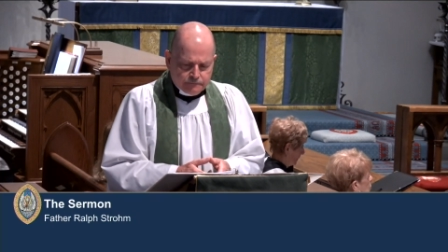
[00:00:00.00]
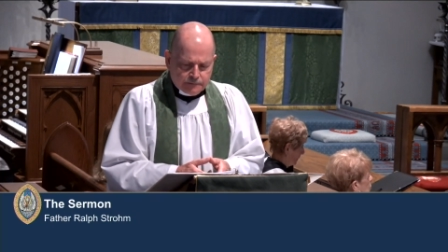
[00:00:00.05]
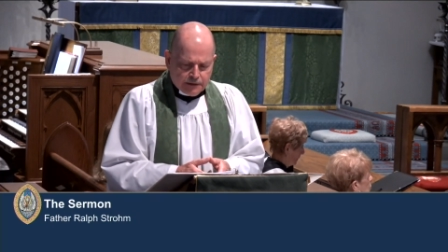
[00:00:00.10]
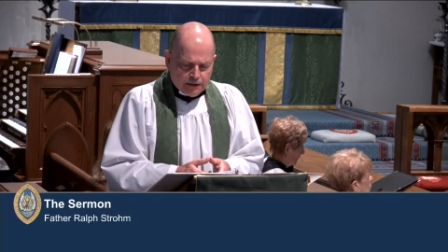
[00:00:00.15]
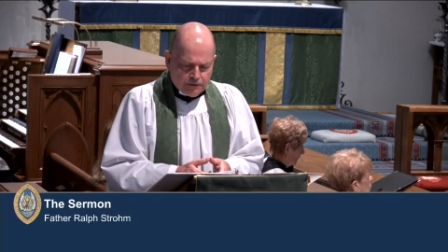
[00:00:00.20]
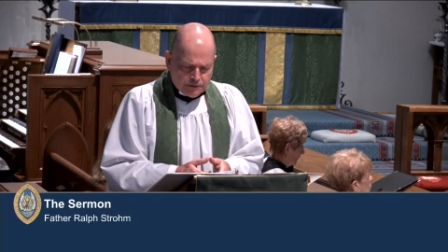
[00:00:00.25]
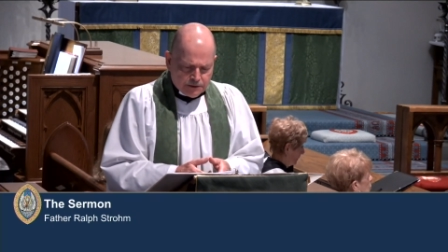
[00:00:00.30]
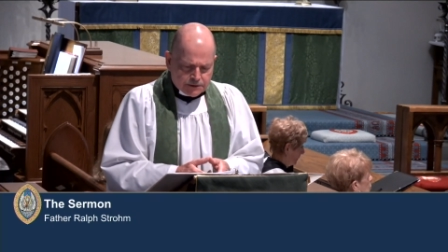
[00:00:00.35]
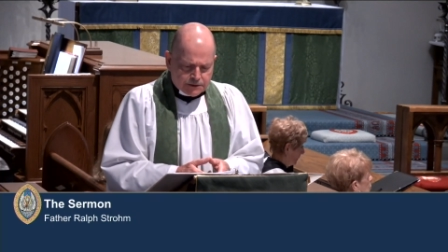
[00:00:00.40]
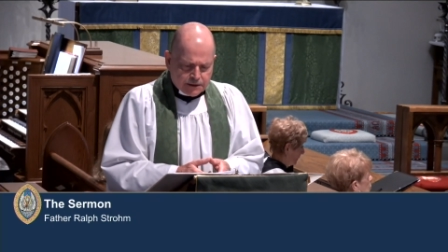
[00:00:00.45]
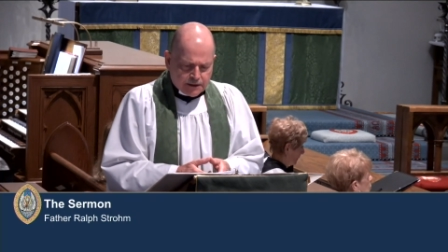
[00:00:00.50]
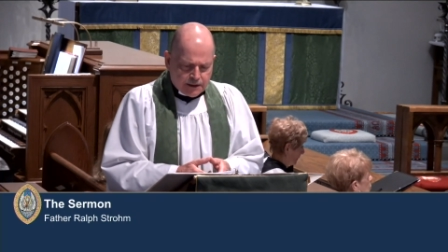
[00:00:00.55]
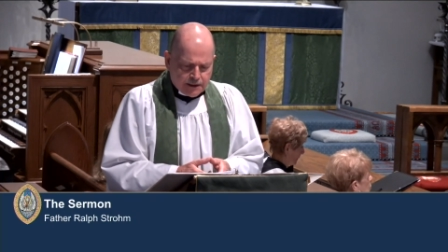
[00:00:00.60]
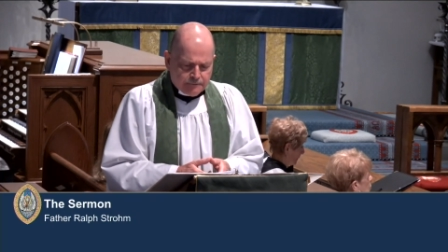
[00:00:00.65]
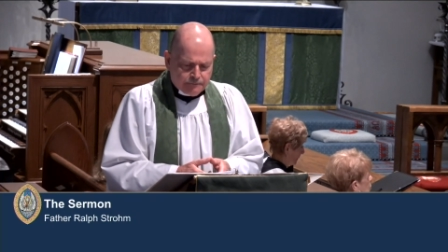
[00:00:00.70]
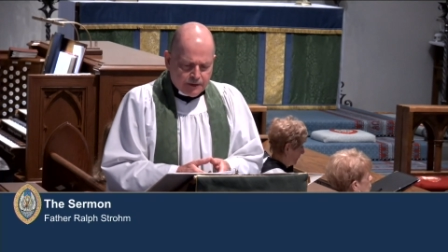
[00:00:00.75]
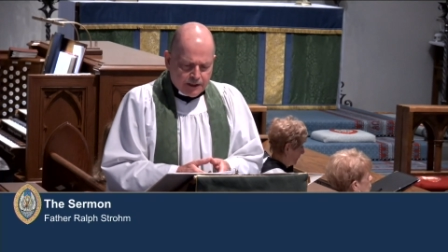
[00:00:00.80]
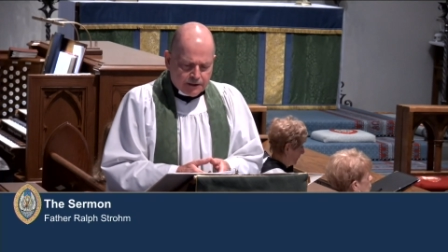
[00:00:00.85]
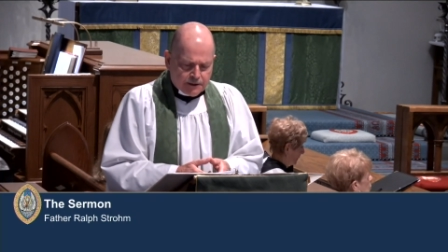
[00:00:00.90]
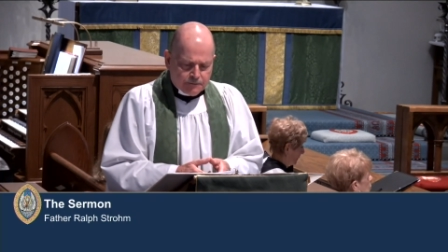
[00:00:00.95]
How does
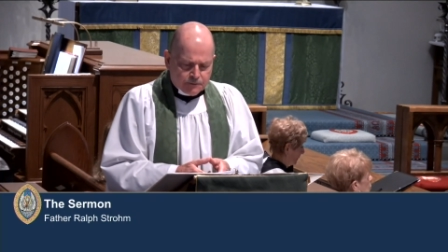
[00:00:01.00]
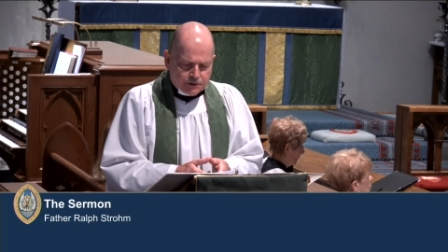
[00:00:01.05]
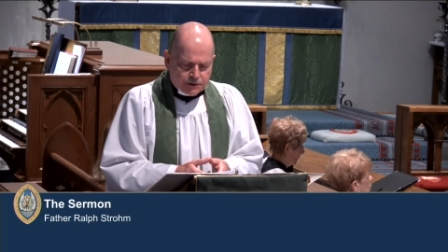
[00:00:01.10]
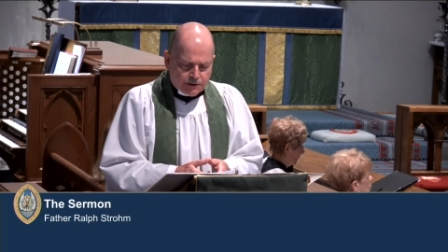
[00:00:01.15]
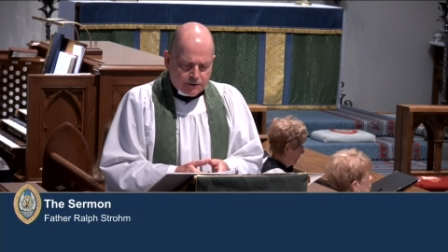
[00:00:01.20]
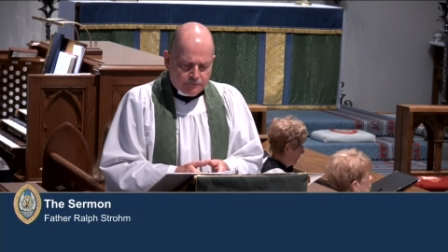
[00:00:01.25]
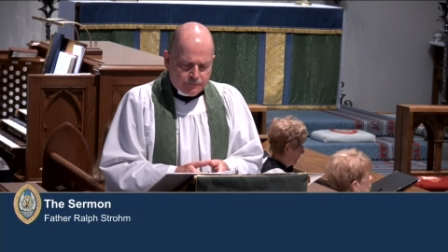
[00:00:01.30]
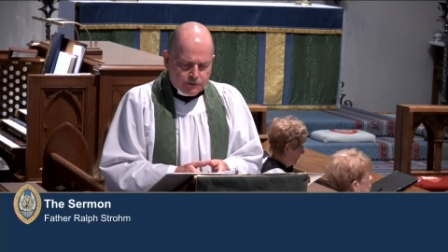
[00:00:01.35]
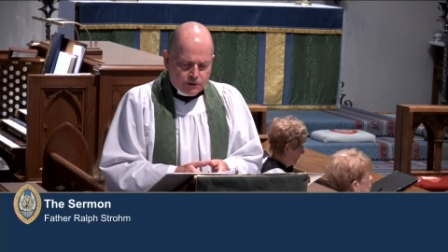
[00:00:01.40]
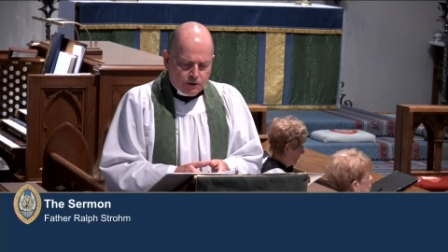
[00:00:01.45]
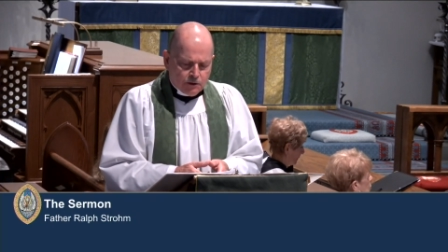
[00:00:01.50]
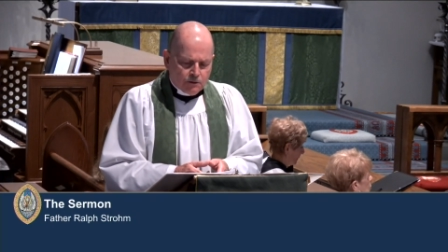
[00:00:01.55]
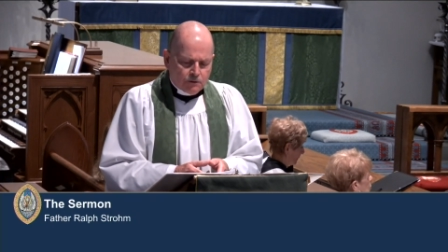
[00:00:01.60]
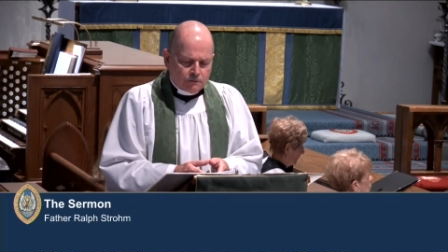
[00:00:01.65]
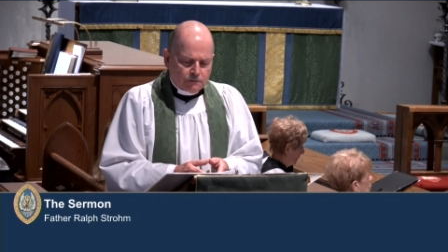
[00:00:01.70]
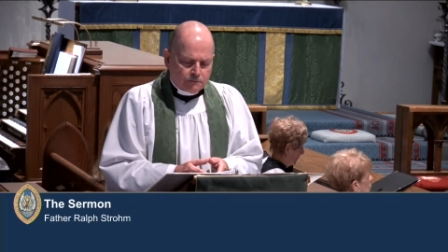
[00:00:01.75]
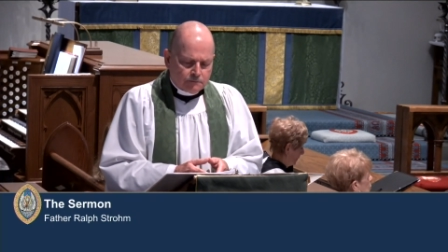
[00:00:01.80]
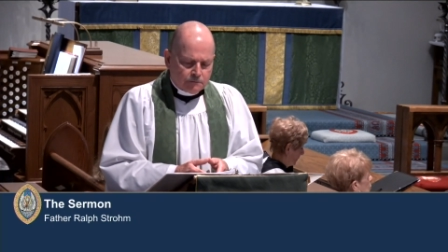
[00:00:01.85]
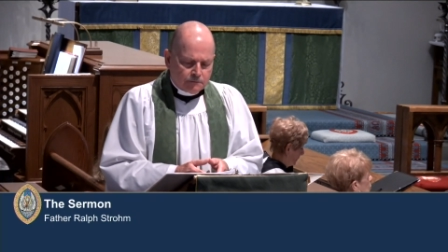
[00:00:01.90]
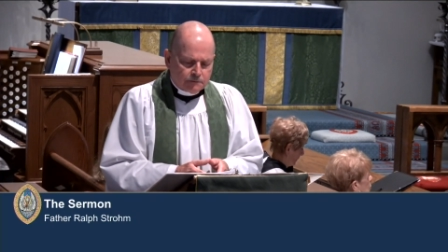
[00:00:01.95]
God make himself
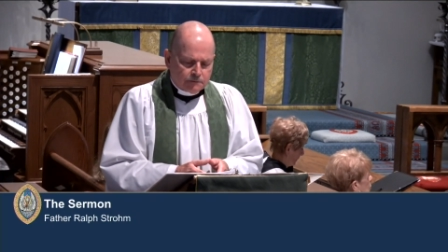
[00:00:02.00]
known?